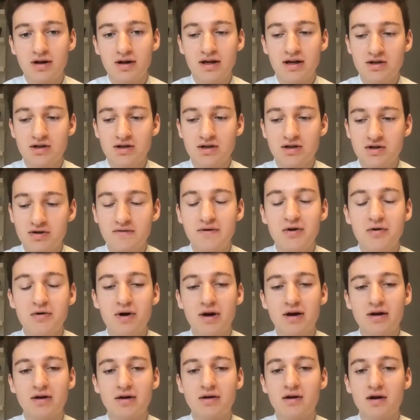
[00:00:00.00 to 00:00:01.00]

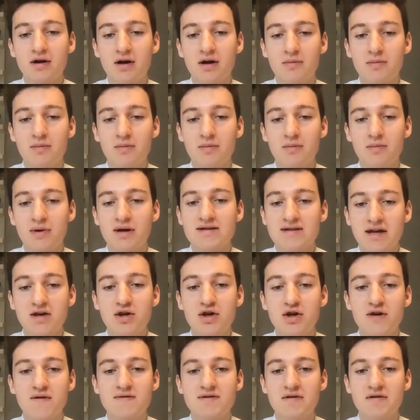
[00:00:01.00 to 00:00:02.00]
interviewing
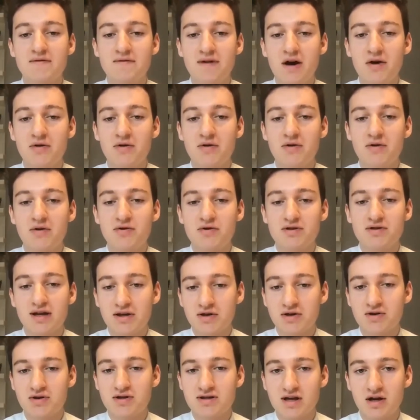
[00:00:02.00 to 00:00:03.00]
executives and founders
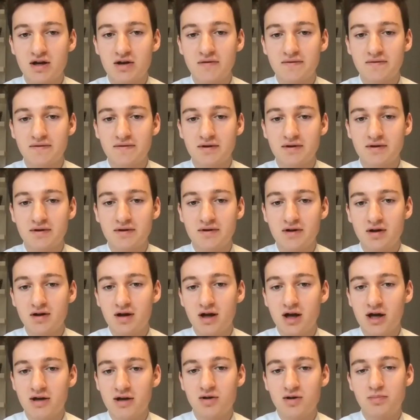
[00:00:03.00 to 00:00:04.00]
like yourself
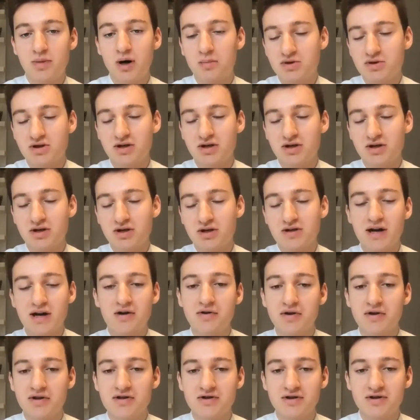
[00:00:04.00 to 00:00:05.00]
and publishing that
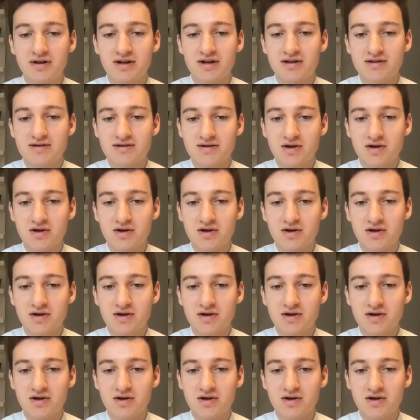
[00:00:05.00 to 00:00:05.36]
on the internet.